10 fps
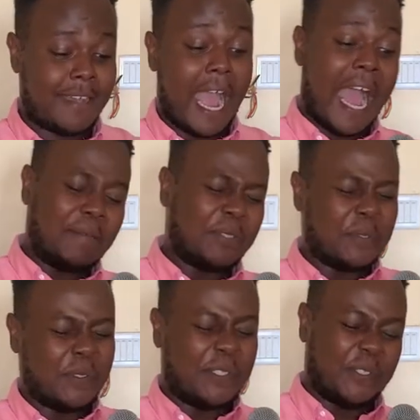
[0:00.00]
I'm
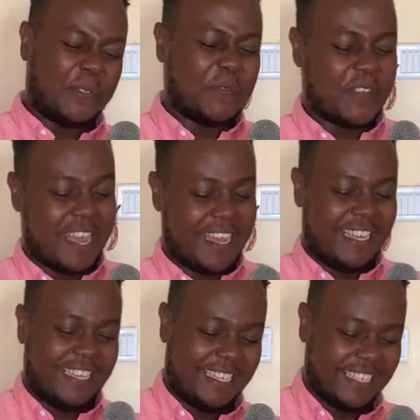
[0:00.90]
doing just
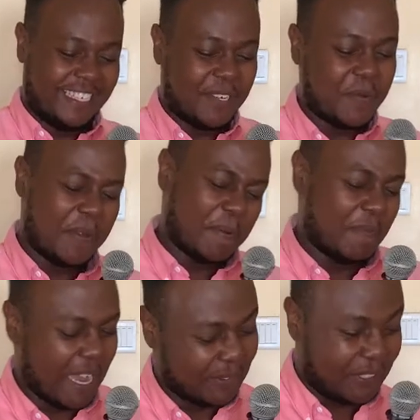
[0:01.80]
fine. What
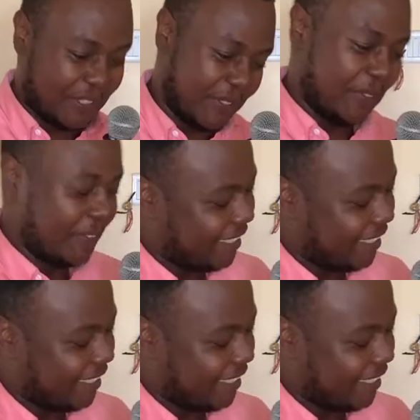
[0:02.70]
about you?